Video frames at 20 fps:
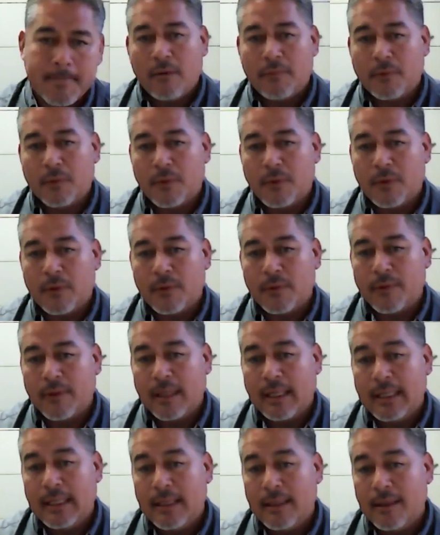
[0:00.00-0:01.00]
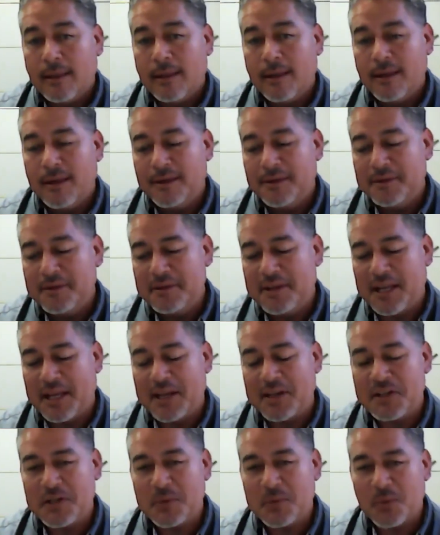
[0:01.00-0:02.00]
offer the
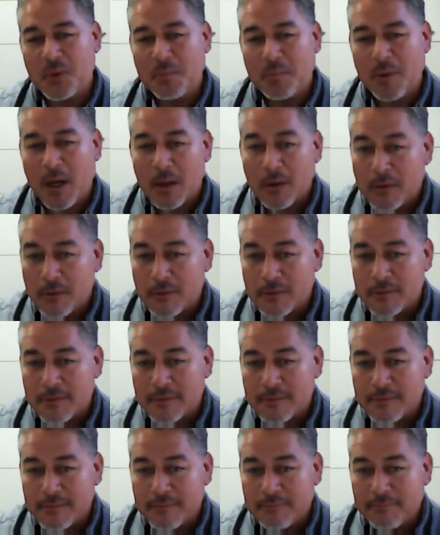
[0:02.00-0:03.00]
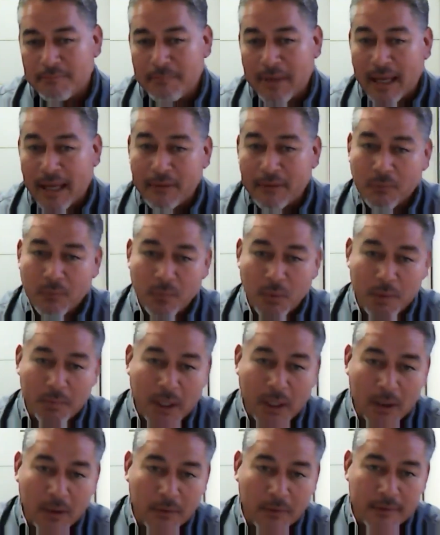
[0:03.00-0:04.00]
kitchen remodels, bathroom
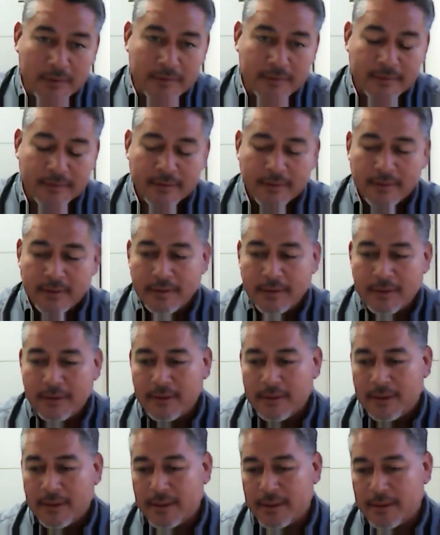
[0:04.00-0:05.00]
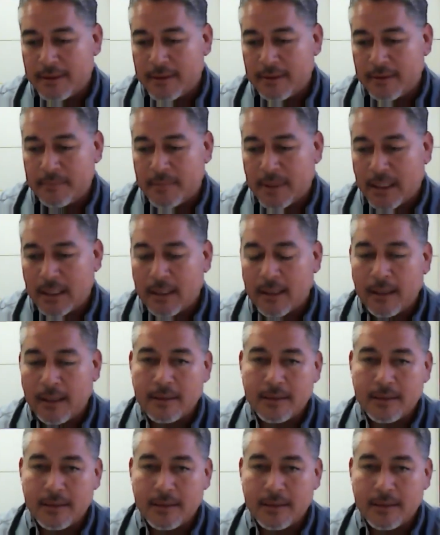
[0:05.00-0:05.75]
remodels. A lot